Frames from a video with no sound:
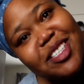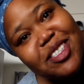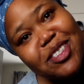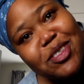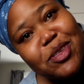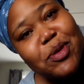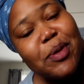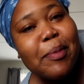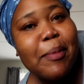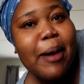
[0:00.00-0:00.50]

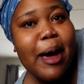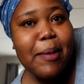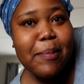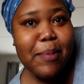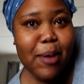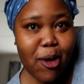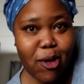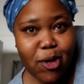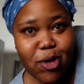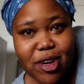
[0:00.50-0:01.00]
Doing my
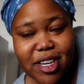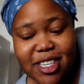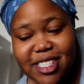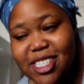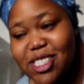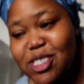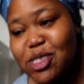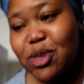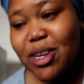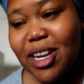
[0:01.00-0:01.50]
porridge,
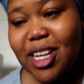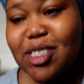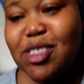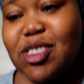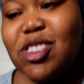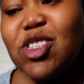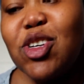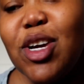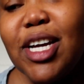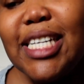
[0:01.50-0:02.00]
so
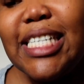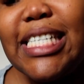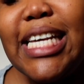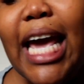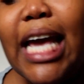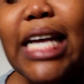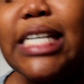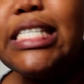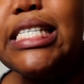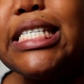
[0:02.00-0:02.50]
let's do a
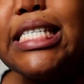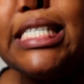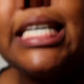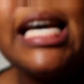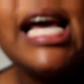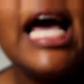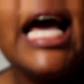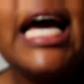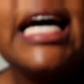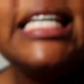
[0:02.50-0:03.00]
taste
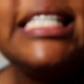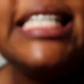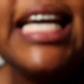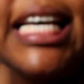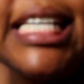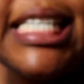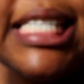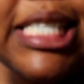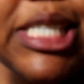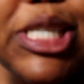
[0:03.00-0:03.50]

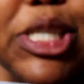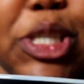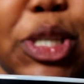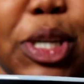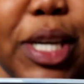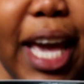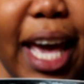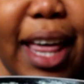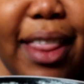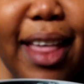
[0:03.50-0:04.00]
test
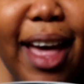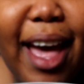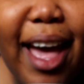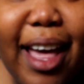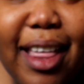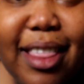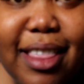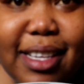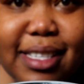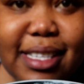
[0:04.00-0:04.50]
together.
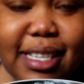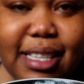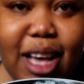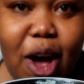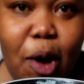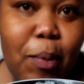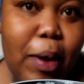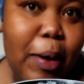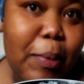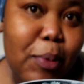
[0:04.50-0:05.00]
And this is
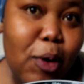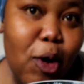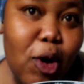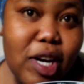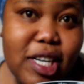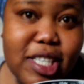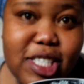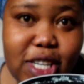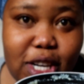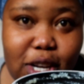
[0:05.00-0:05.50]
how my
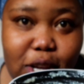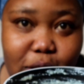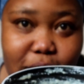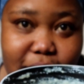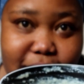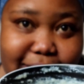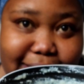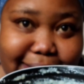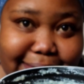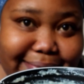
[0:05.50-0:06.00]
porridge
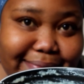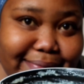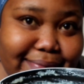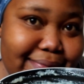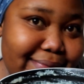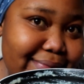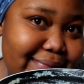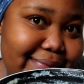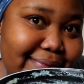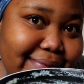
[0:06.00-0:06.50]
looks.
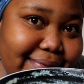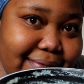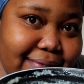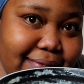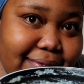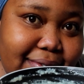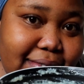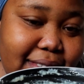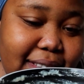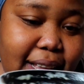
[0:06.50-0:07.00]

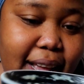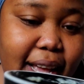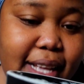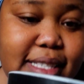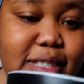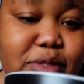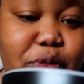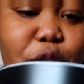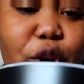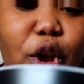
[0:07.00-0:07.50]

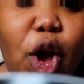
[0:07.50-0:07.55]
It's very